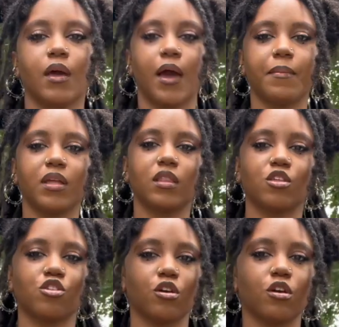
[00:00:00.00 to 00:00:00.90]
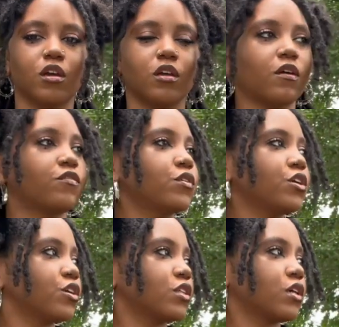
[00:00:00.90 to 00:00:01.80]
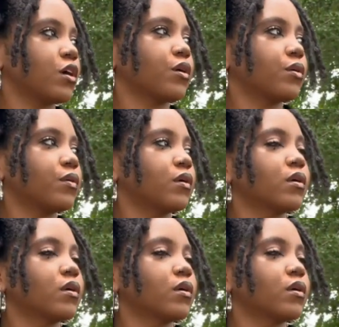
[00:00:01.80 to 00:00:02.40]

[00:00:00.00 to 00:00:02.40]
I made this shirt a few years ago.